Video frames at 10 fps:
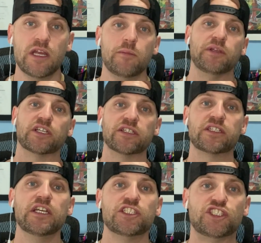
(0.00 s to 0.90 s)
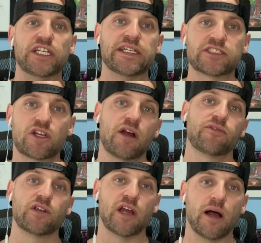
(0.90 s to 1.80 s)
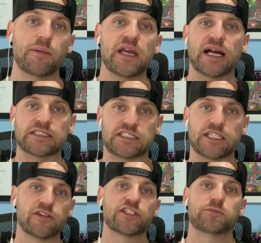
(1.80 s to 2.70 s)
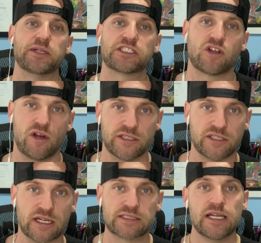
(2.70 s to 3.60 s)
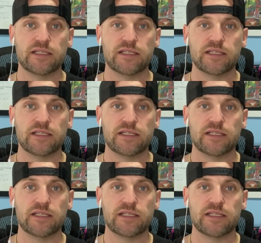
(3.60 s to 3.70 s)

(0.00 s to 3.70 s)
because she is covering up a serious misconduct,